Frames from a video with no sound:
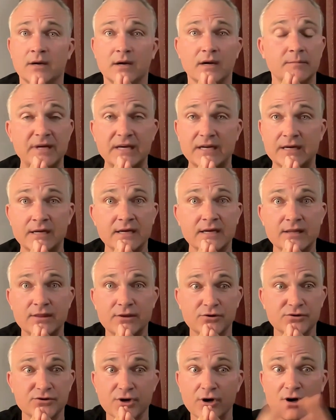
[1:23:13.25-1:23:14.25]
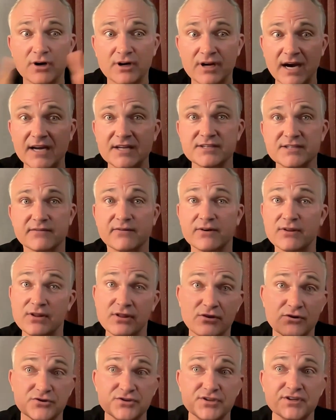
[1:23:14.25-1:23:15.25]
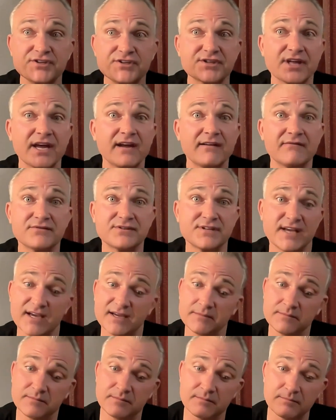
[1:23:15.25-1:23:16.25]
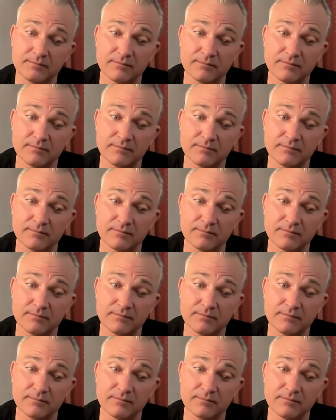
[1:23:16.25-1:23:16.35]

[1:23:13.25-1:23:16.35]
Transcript: I mean, there's all kinds of it. And then there's the slaves that,